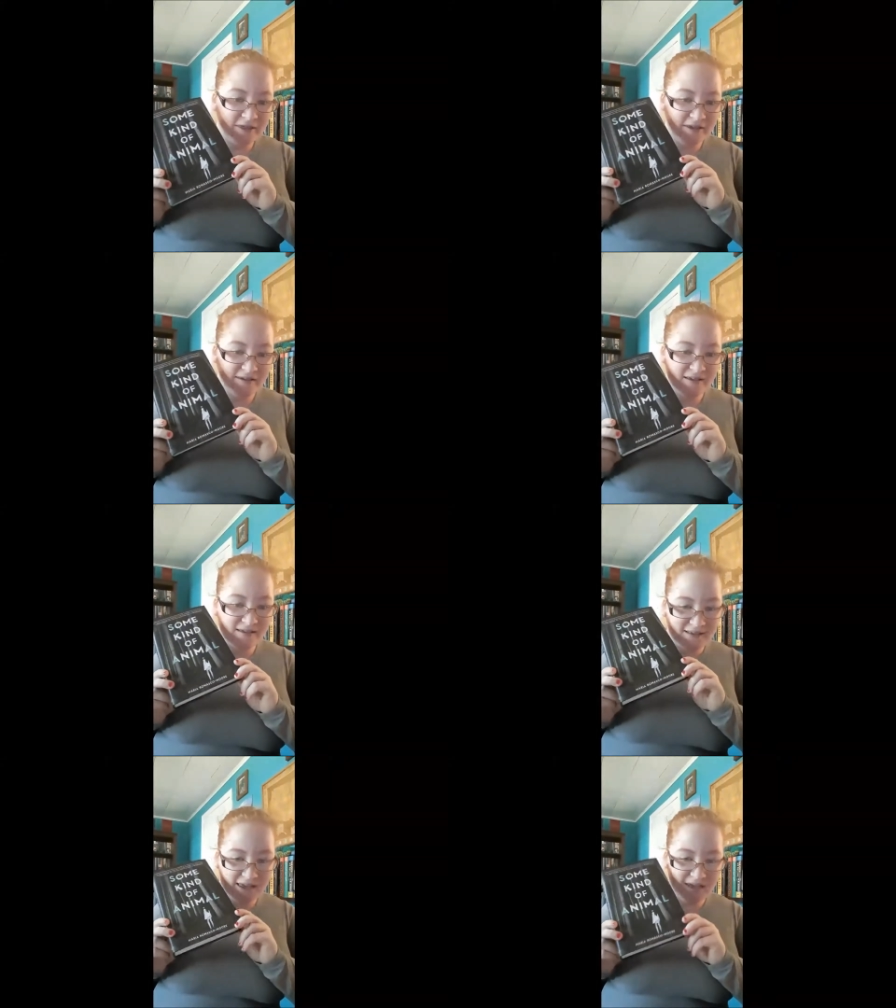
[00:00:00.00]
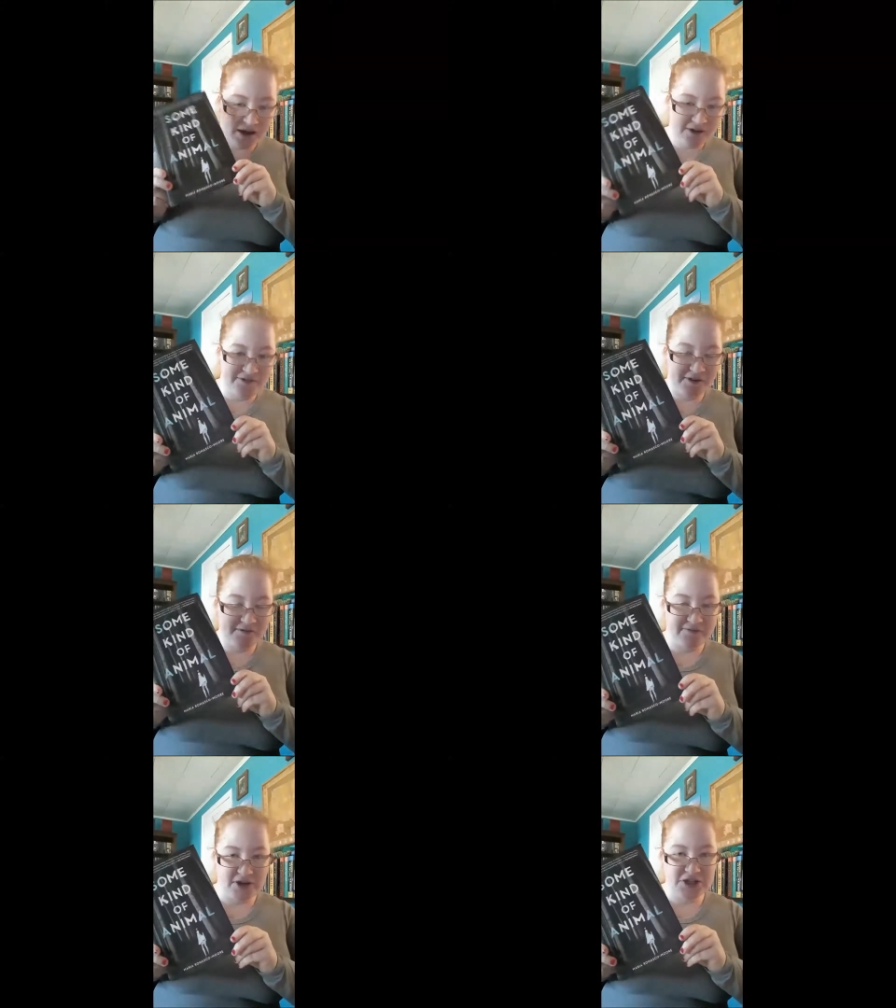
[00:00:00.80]
This is a young
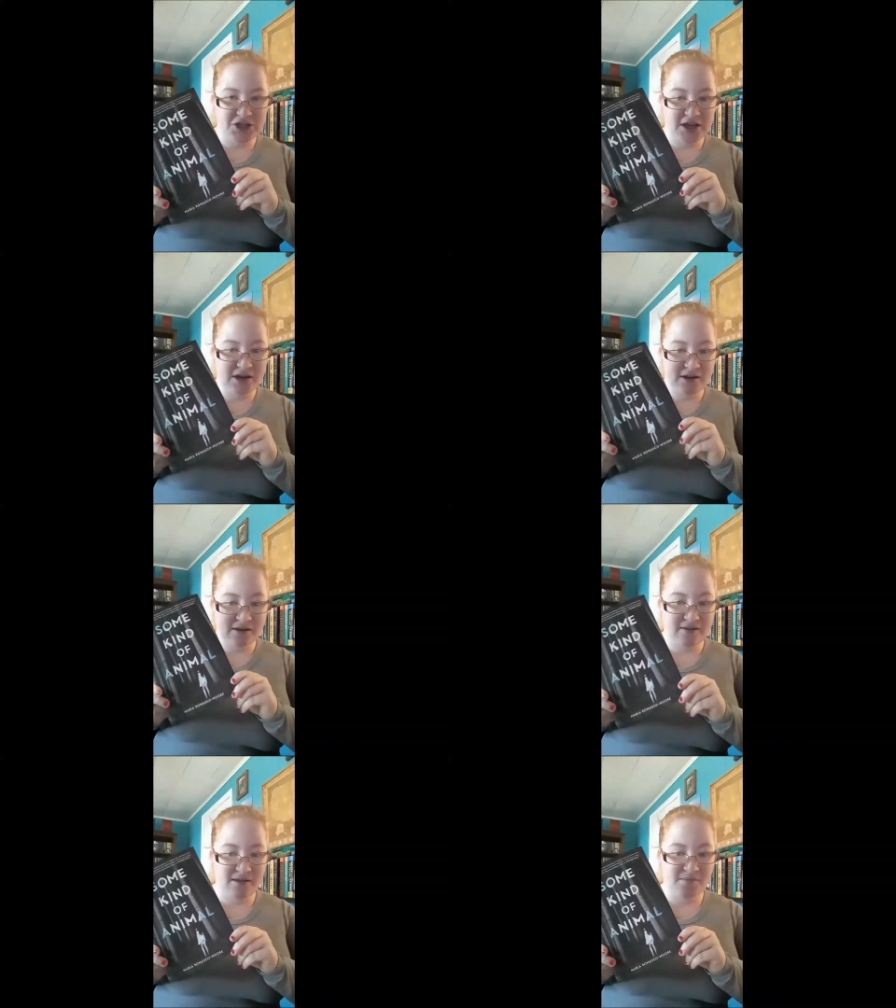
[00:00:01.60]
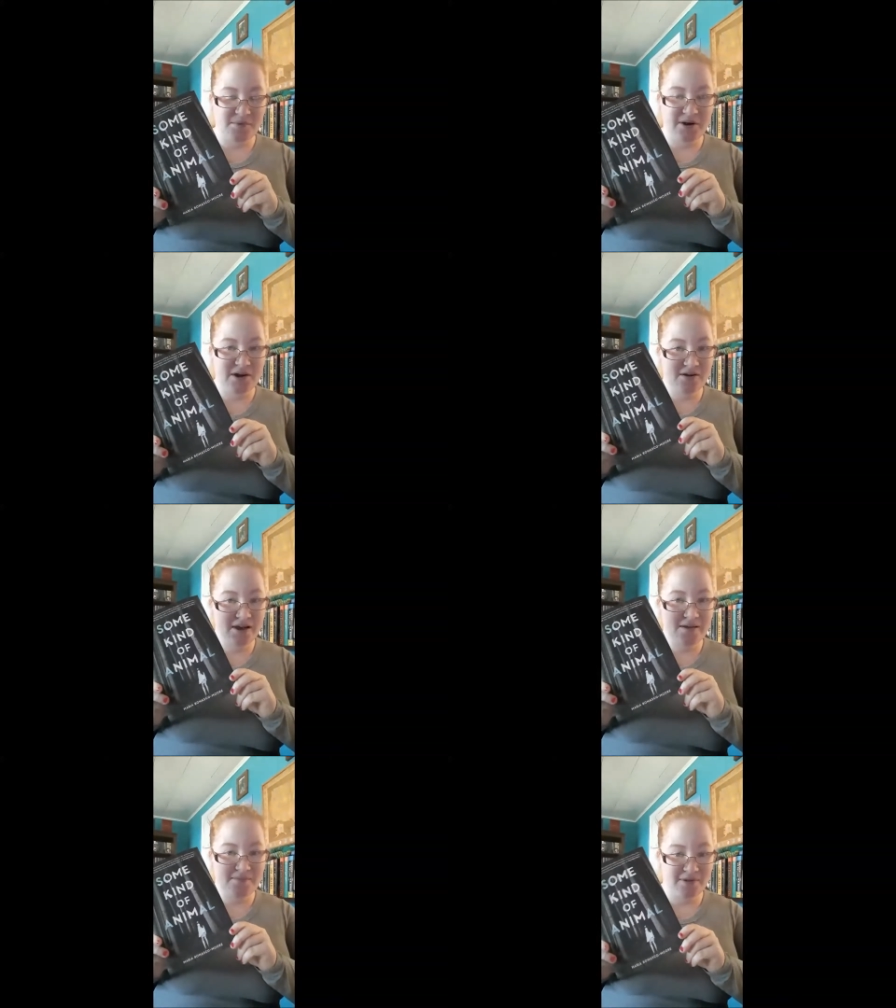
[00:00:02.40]
adult fiction
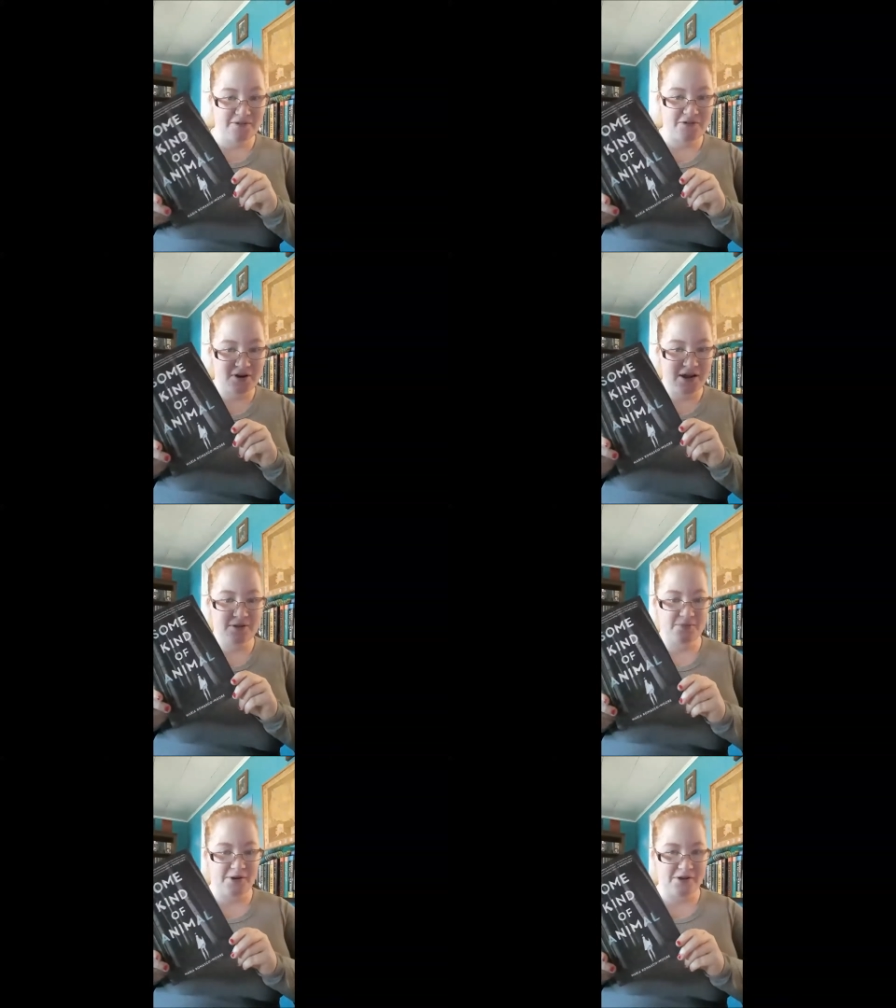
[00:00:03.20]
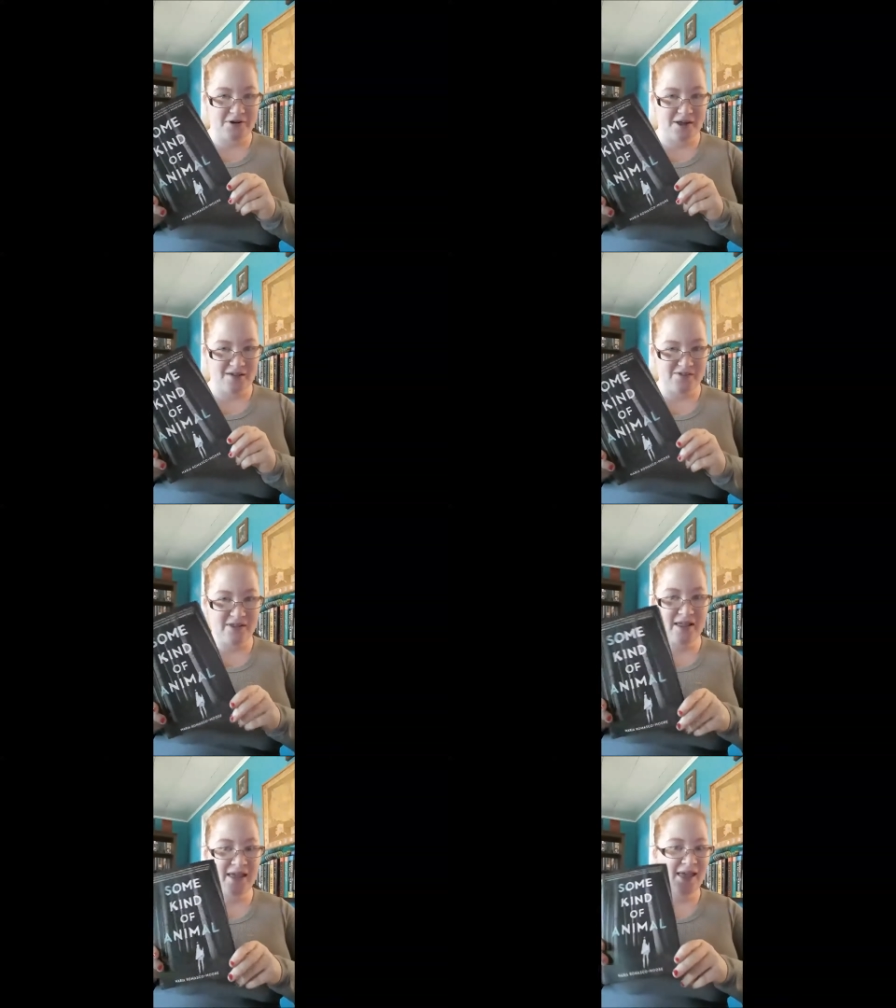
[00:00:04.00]
contemporary mystery thriller
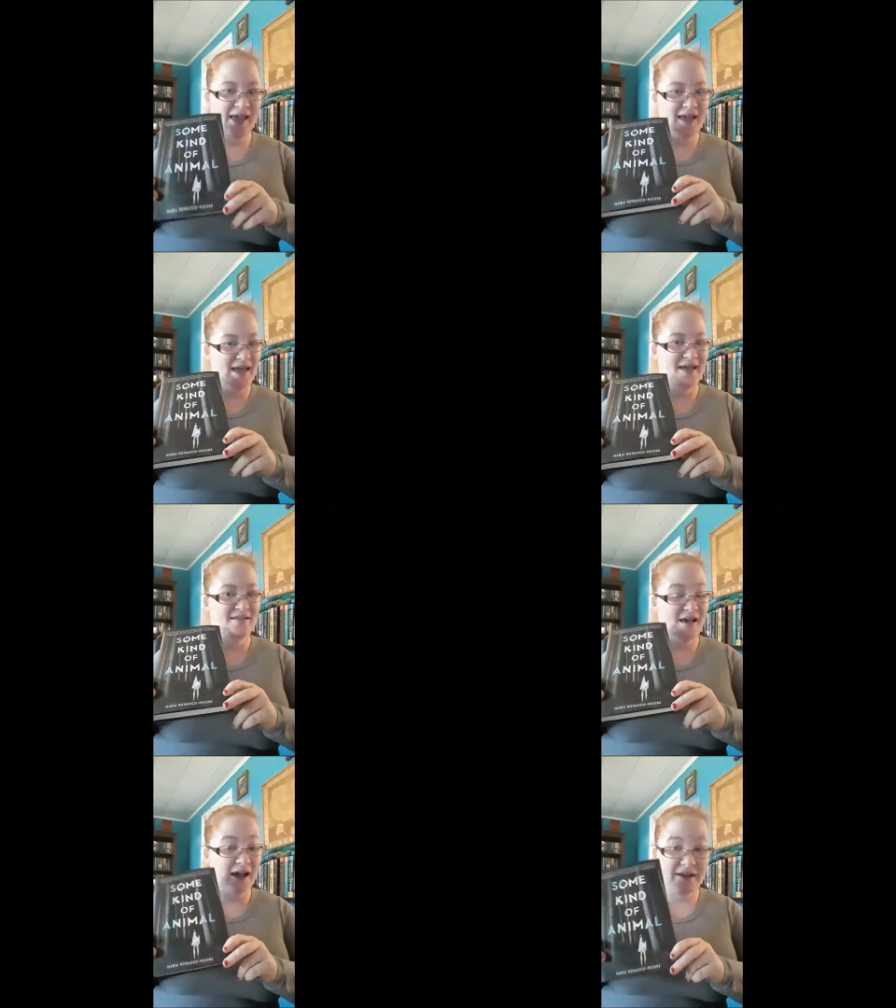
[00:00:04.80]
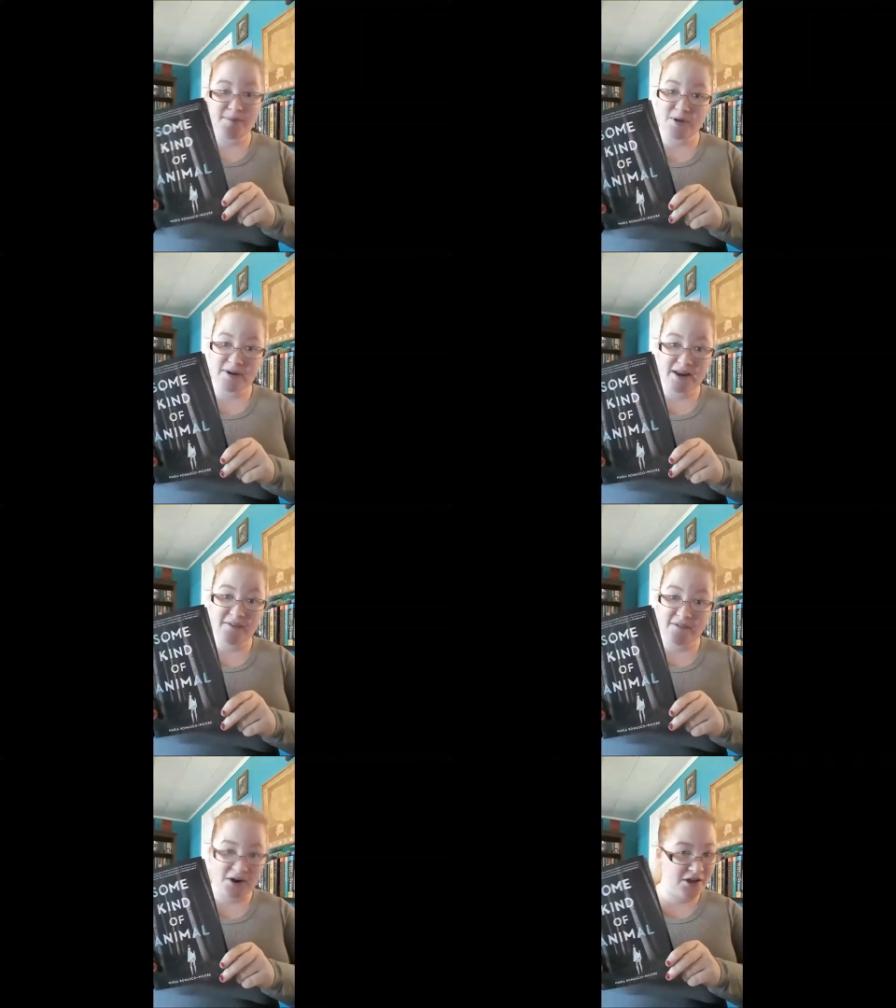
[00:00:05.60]
novel, and I am
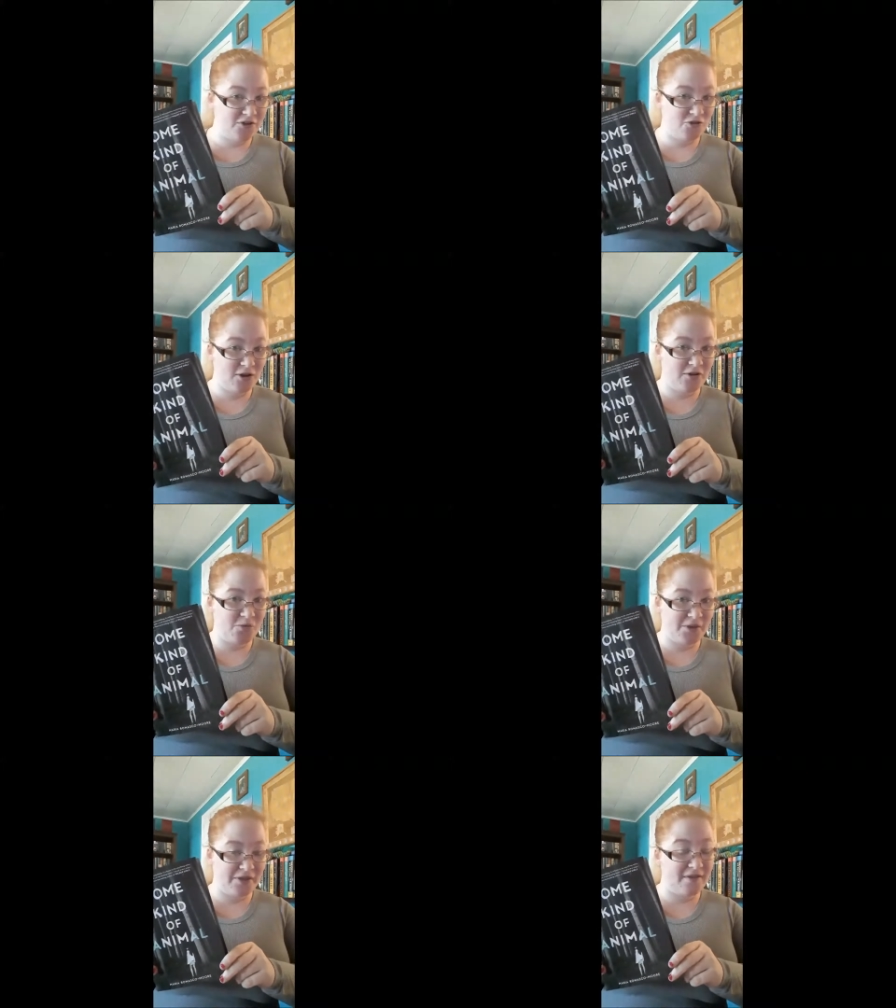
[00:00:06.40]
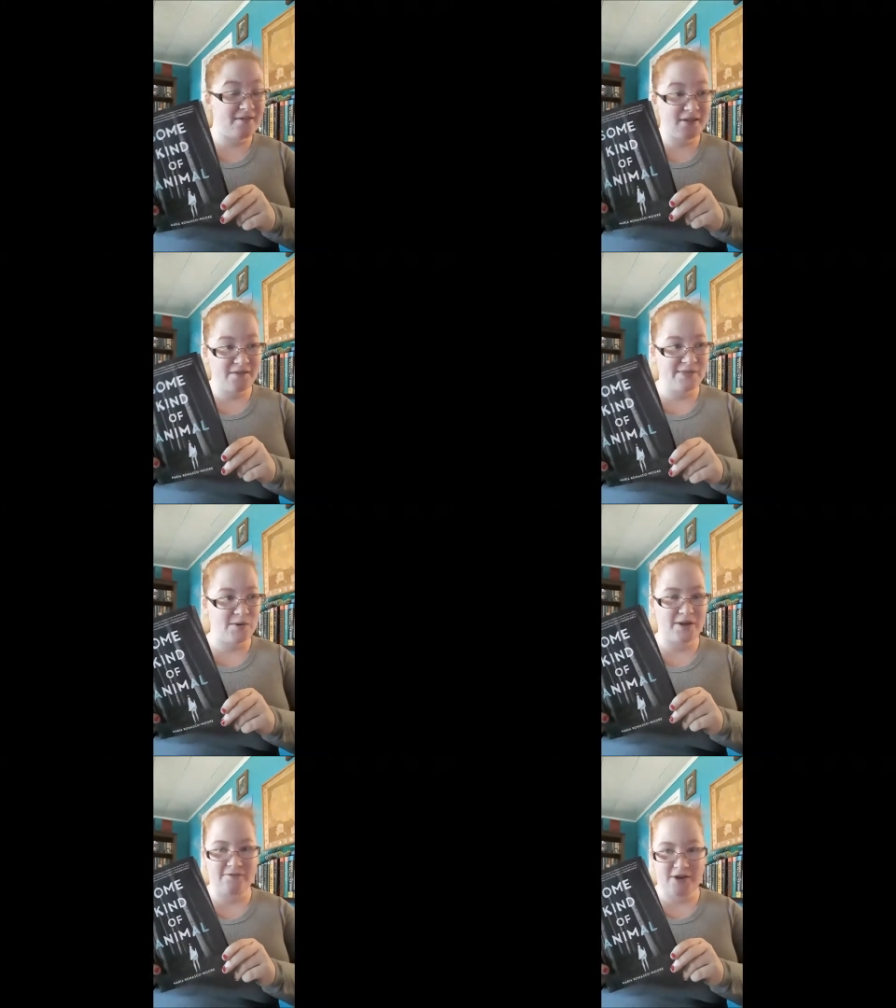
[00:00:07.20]
already very intrigued with this even
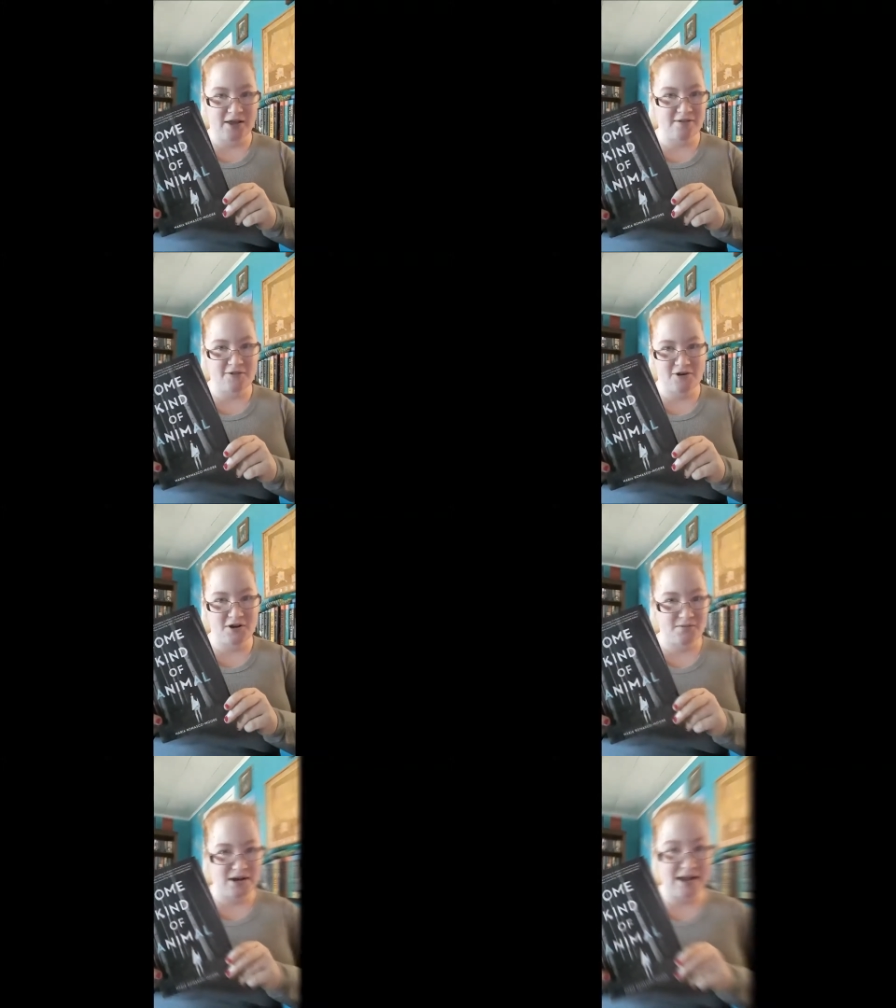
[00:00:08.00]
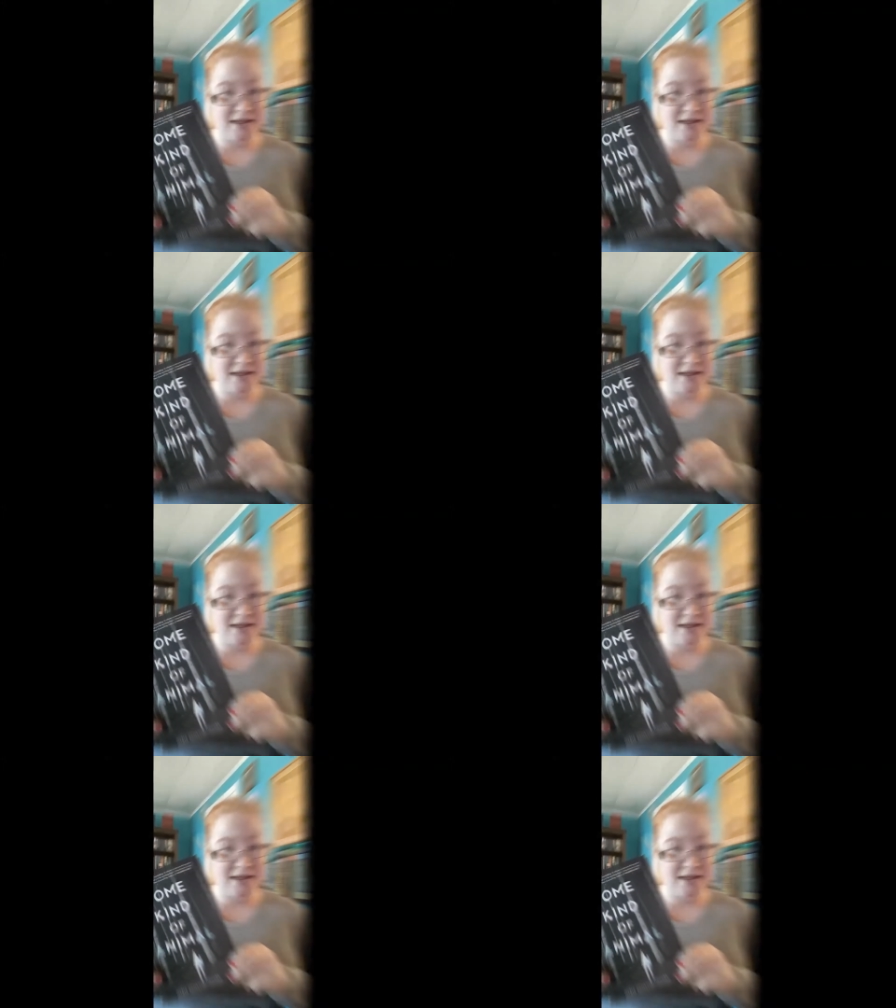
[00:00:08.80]
though I have not started reading